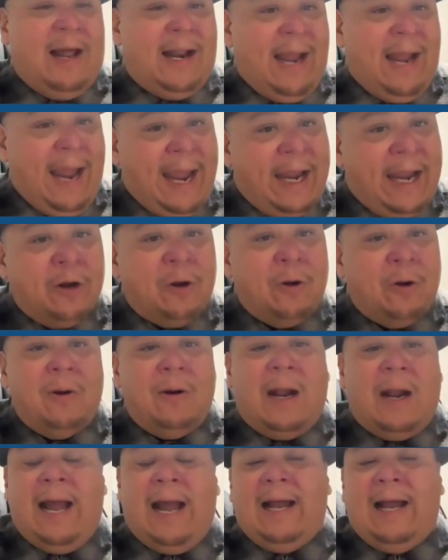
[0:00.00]
of
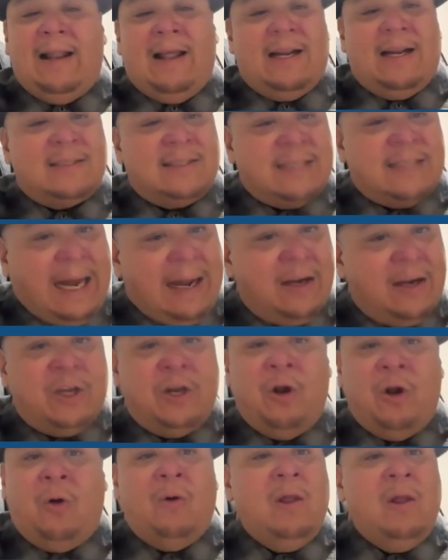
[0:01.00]
anger, I had a lot of sad,
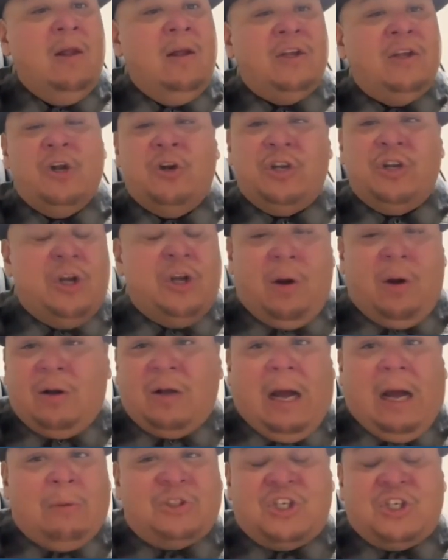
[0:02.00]

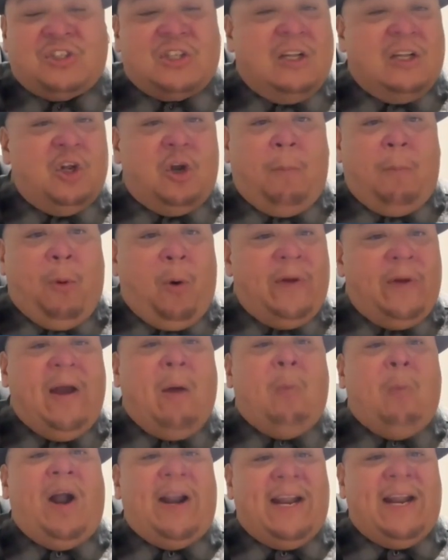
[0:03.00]
I was just a little boy
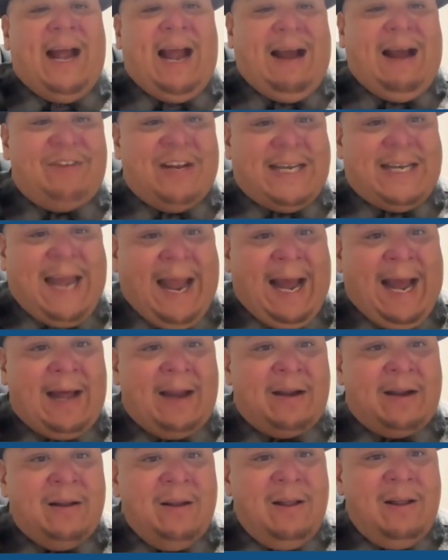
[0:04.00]
that wanted to have a
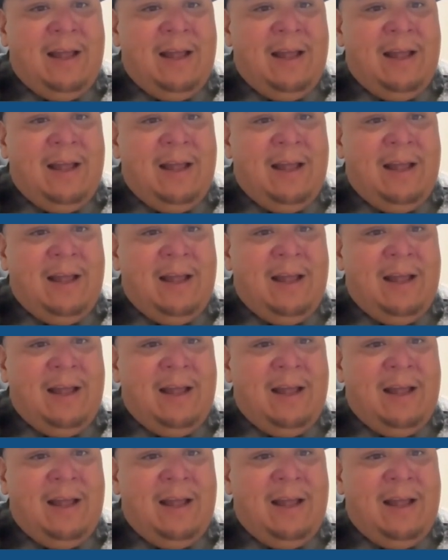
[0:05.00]
dad